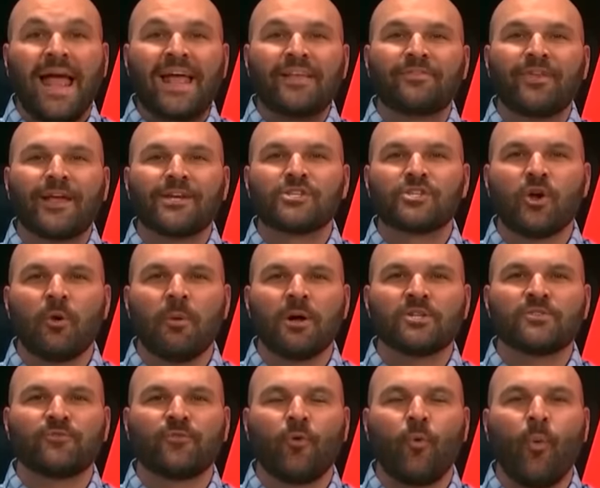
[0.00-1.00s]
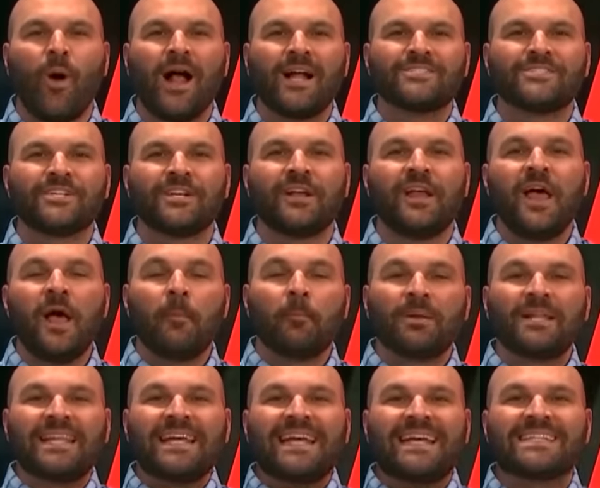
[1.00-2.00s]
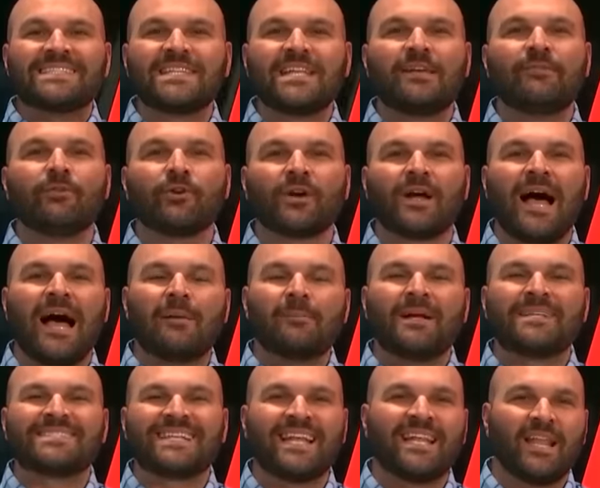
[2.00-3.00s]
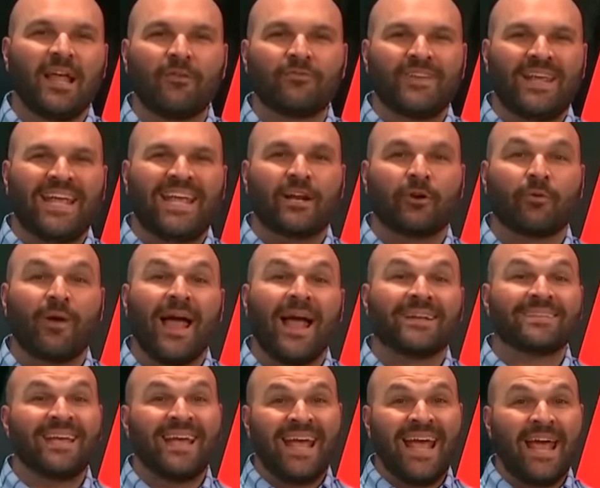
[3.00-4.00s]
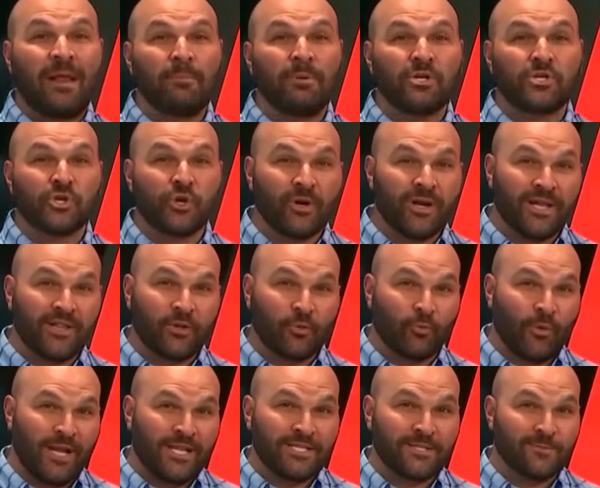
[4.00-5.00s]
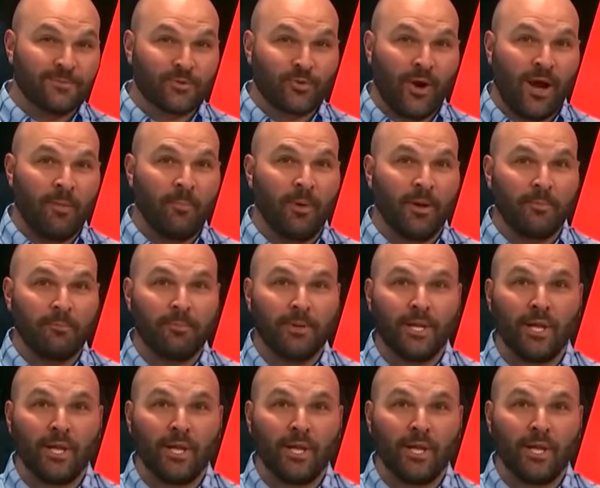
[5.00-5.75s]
Hey, thanks so much for watching. Please leave your comments. I love to interact. And be sure to hit the red subscribe button